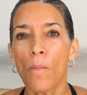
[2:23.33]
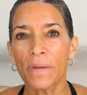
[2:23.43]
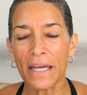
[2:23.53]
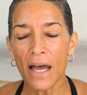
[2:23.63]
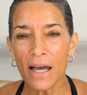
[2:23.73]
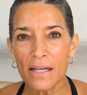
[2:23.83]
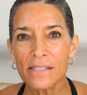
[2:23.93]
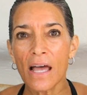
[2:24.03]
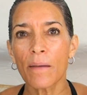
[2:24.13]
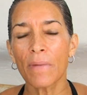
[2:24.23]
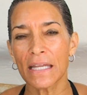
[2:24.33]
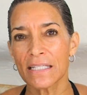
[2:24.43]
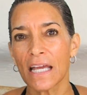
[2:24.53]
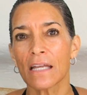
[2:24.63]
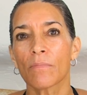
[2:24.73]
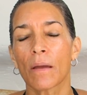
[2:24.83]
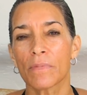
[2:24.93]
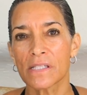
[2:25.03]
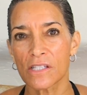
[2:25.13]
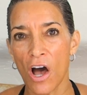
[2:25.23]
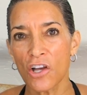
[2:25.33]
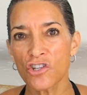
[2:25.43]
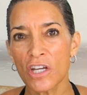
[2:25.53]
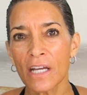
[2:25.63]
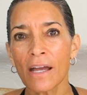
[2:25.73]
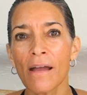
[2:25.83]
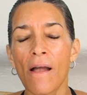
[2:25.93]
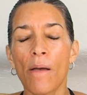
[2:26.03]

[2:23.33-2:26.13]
because I maintain my massaging,